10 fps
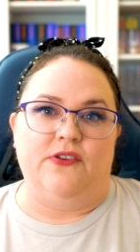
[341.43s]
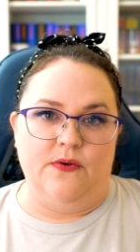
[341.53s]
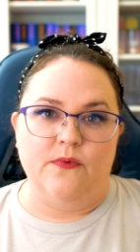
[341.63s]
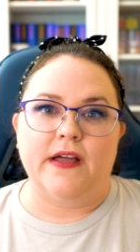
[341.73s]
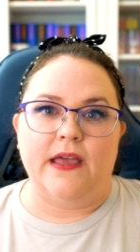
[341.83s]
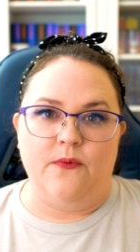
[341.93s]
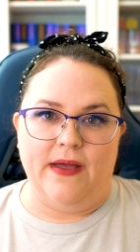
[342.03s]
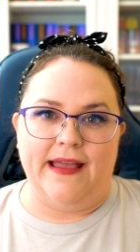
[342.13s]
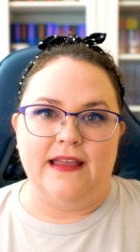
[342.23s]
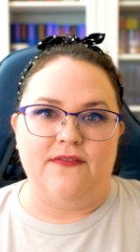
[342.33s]
it will get
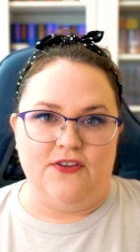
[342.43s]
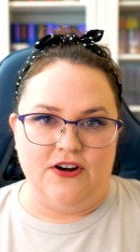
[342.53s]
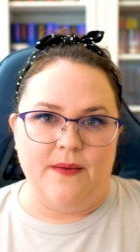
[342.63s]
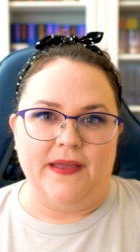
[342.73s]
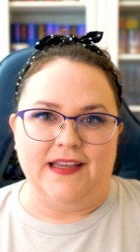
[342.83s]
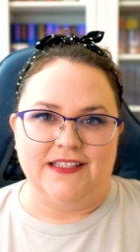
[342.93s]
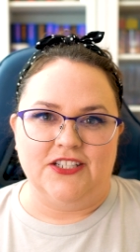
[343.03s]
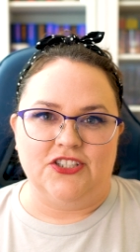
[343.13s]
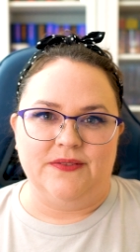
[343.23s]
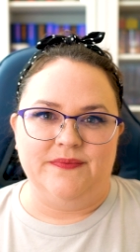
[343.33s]
wet if you're not paying
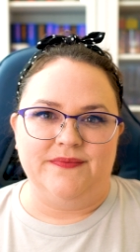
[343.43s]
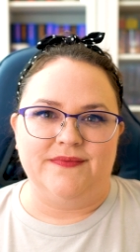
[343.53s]
attention.